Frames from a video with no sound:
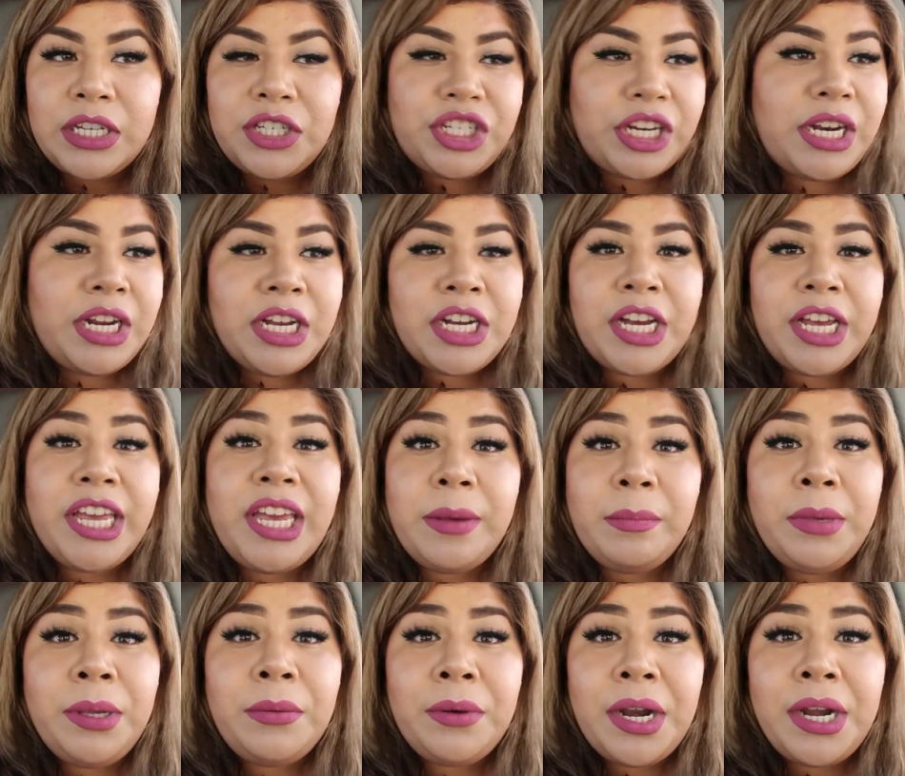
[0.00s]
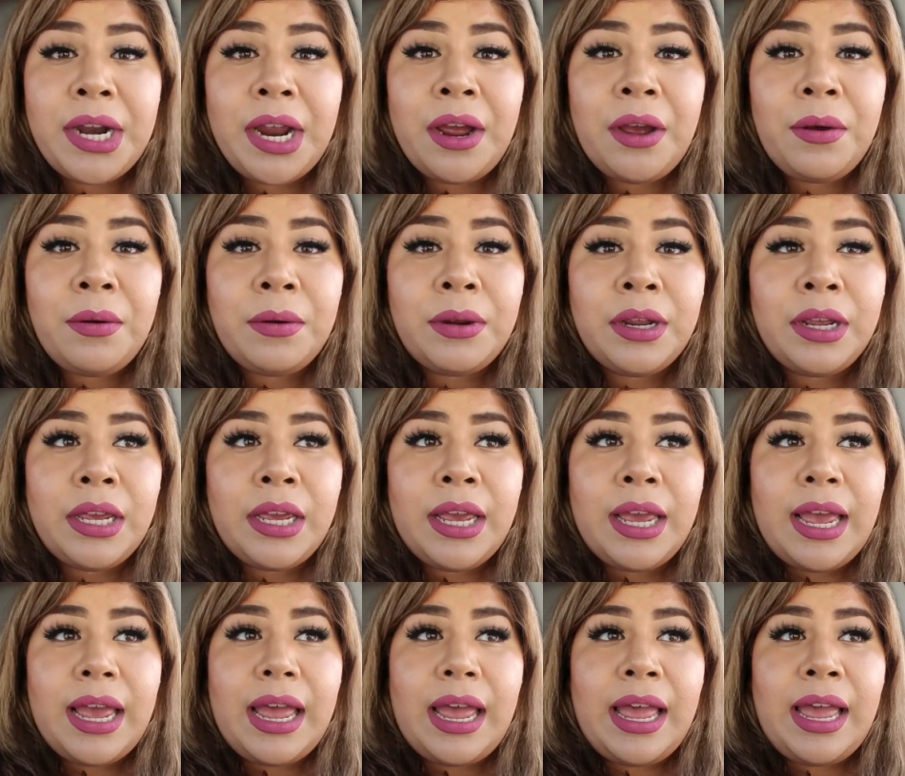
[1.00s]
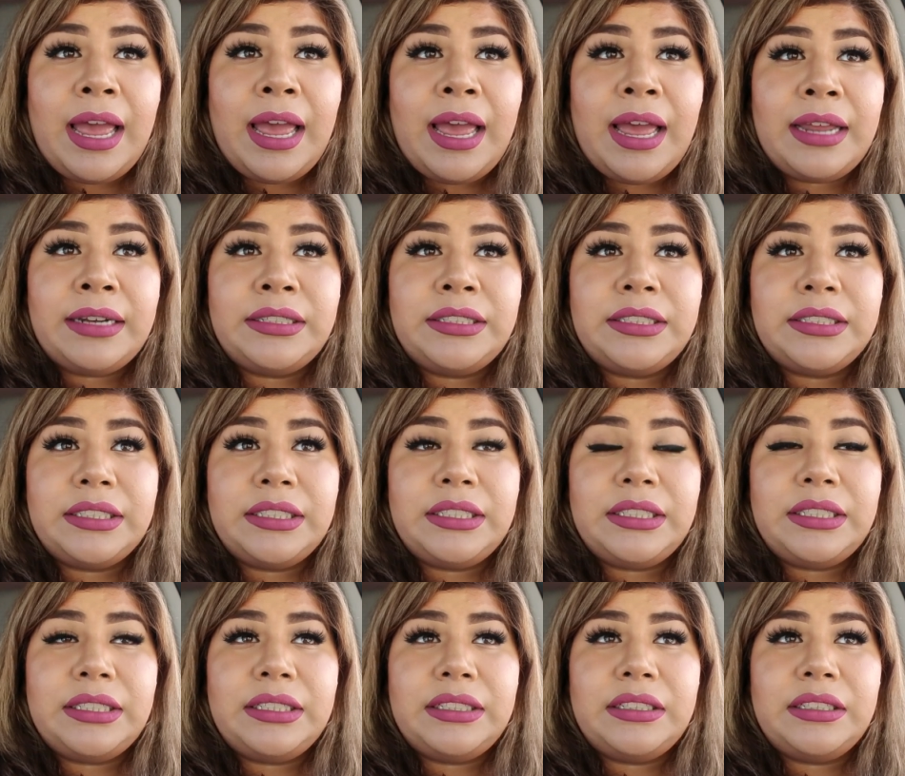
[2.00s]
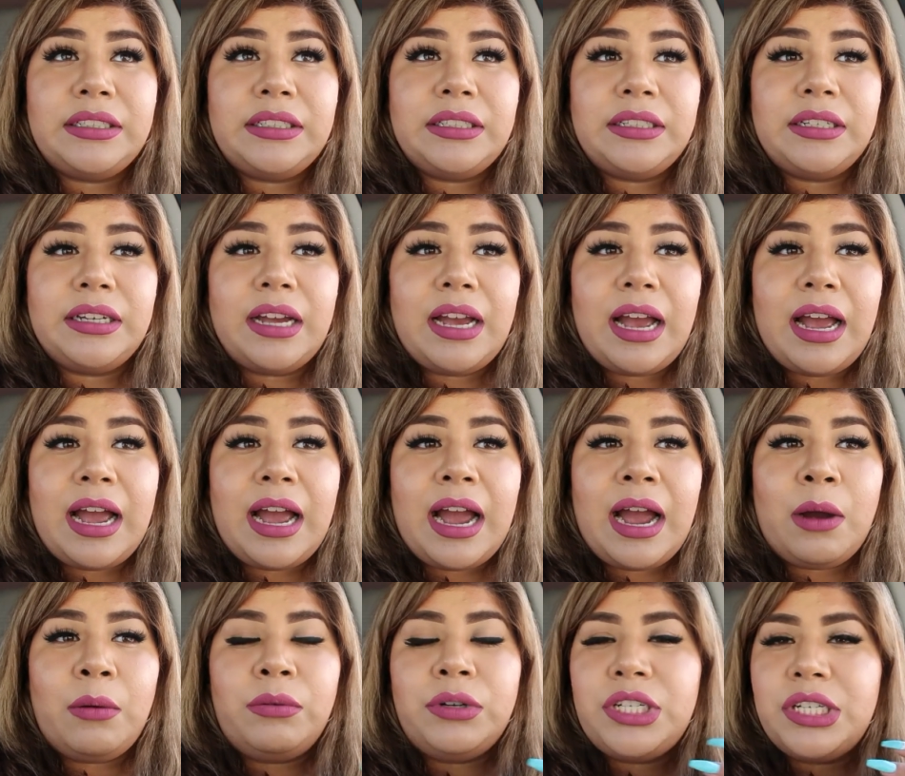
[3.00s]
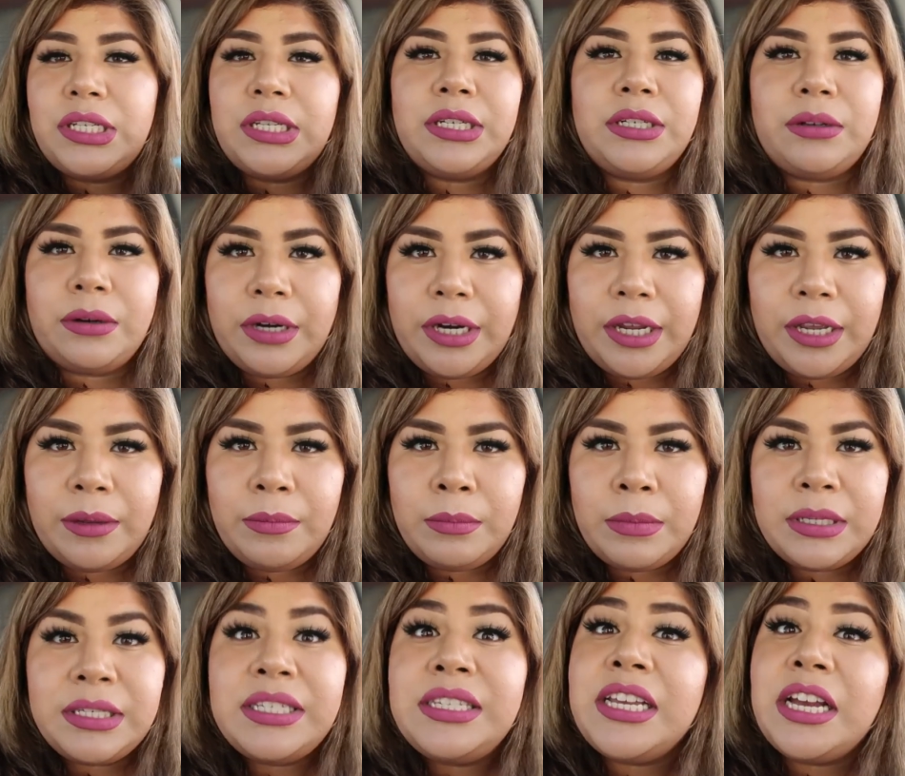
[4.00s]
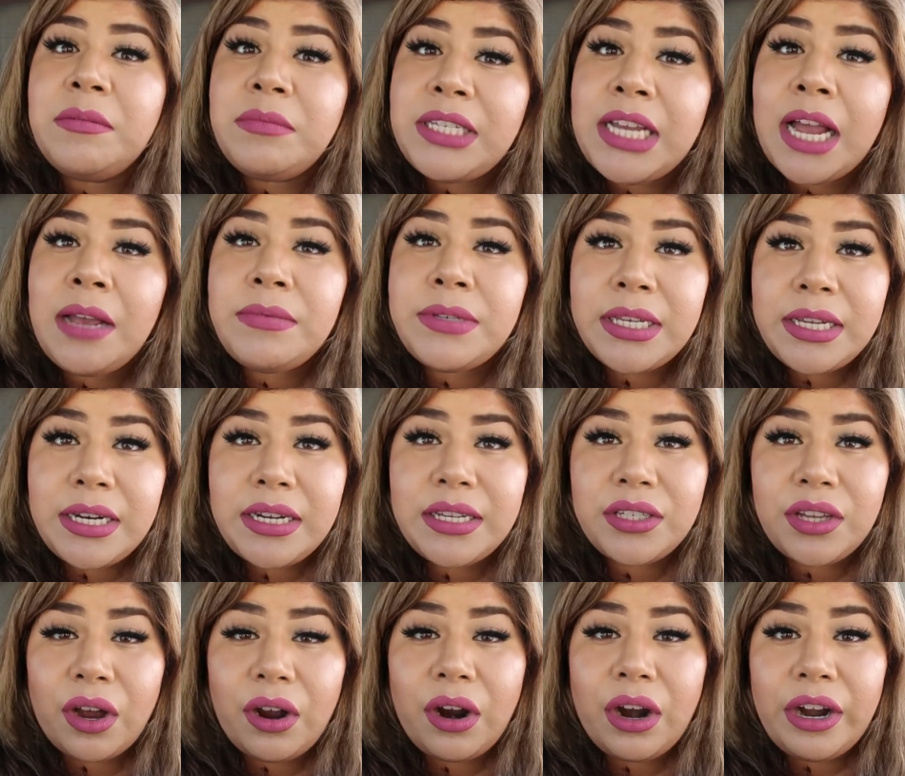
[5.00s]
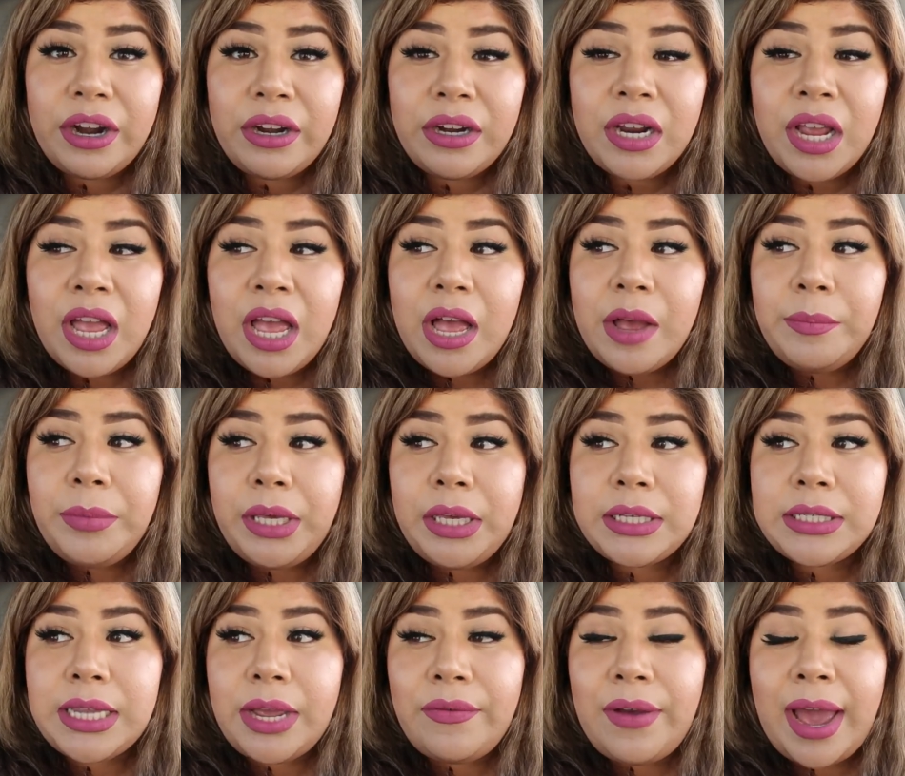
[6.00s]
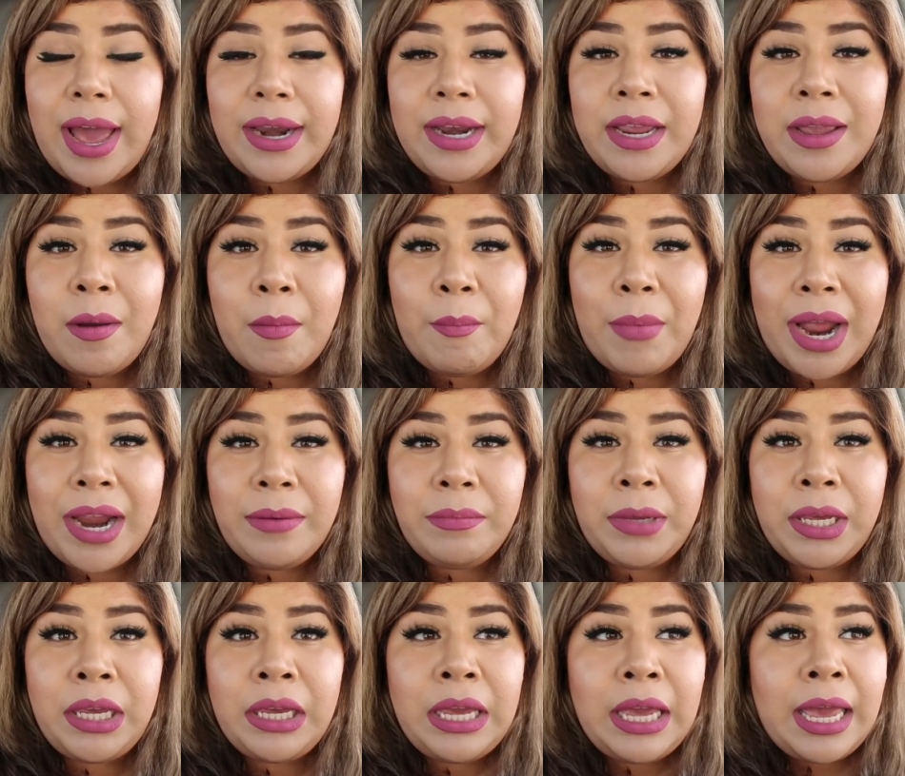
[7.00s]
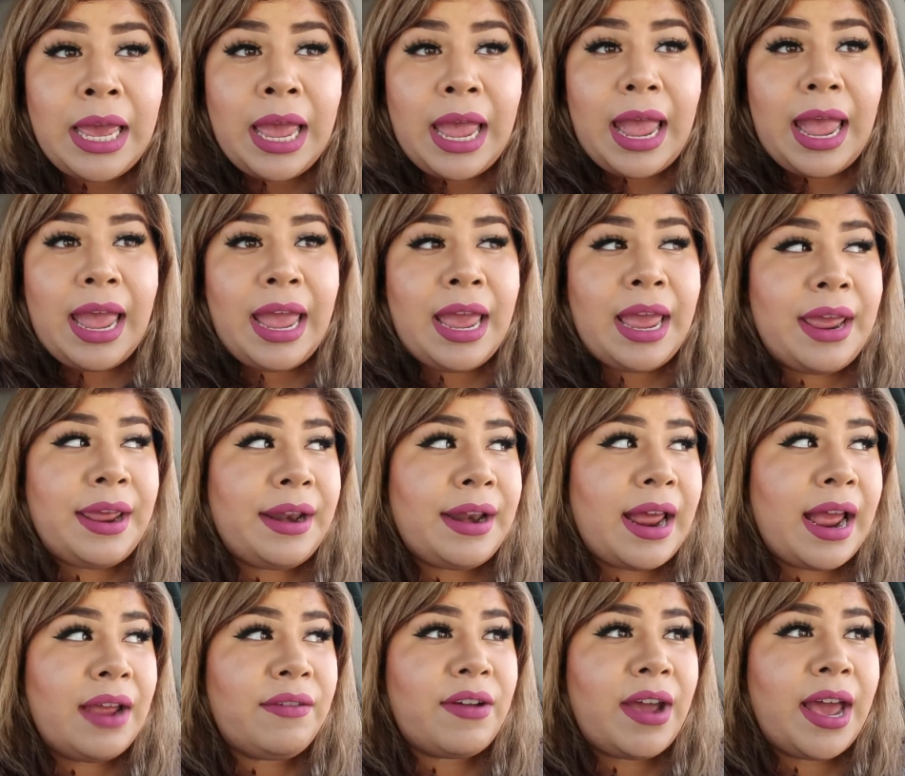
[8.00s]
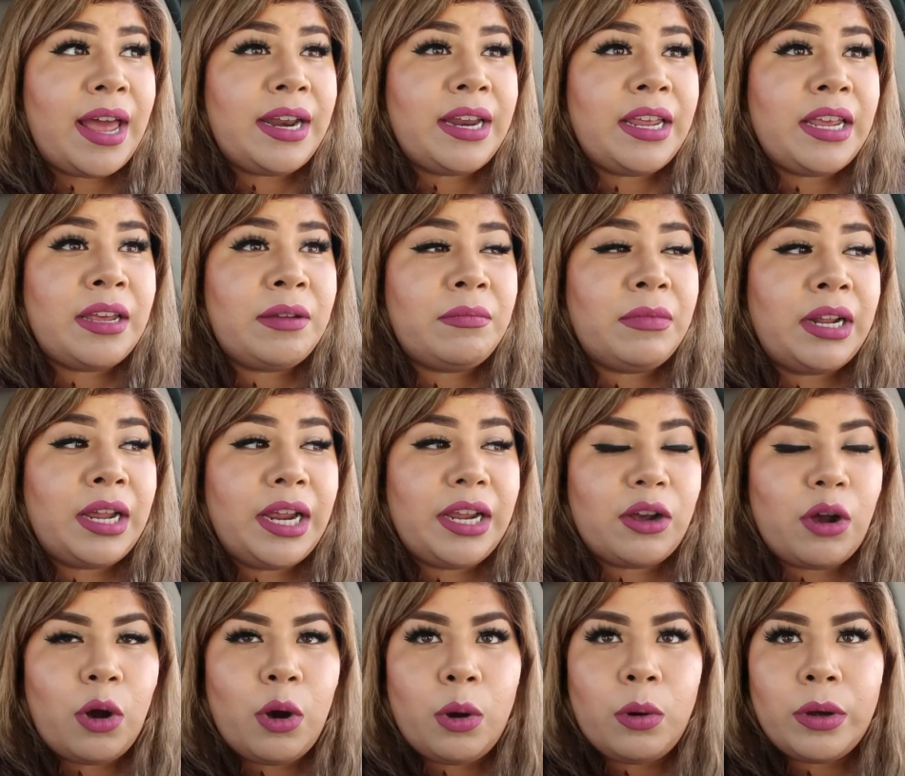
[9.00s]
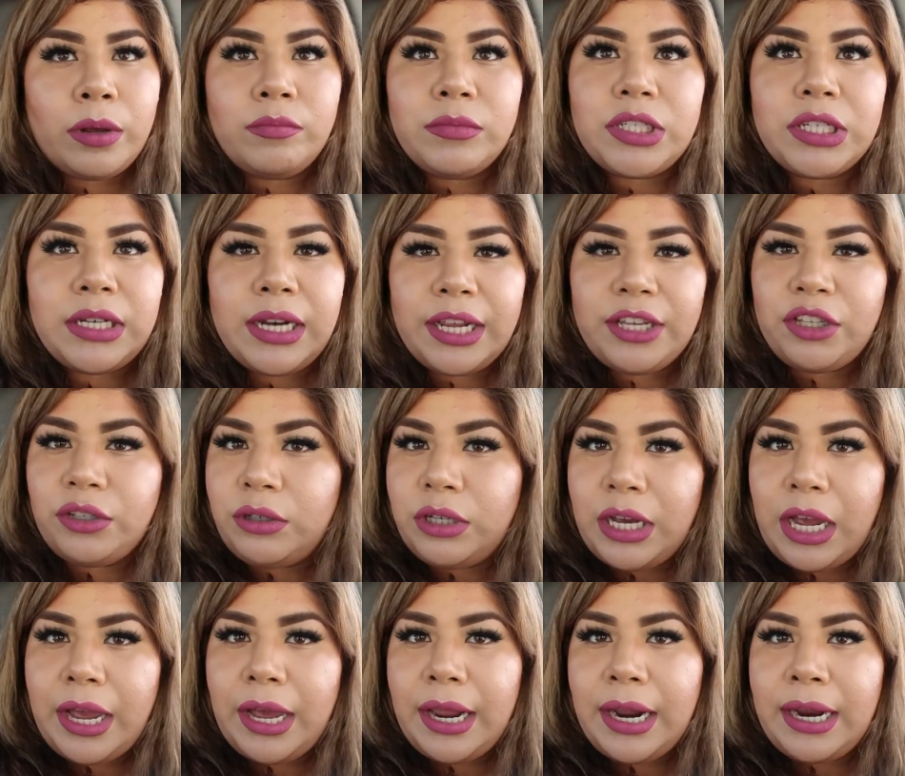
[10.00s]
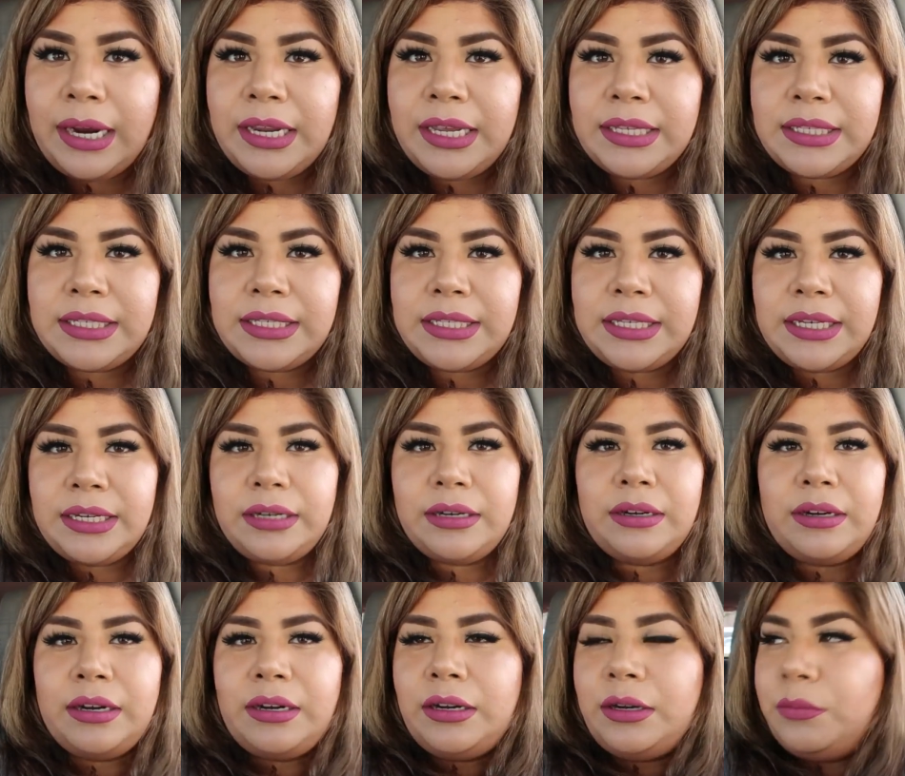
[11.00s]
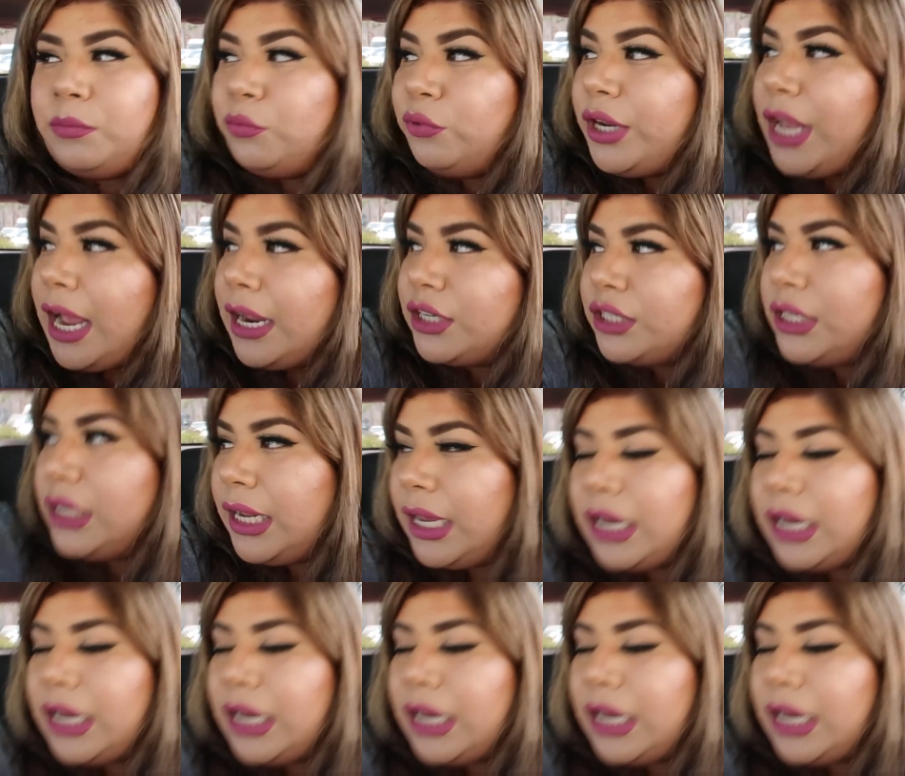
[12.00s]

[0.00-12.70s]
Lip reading: Jenny could hit me right now and I would just ignore him. Sometimes it is hard because I've had him bite me, and I've had him like, OMG, like you got an instant reaction,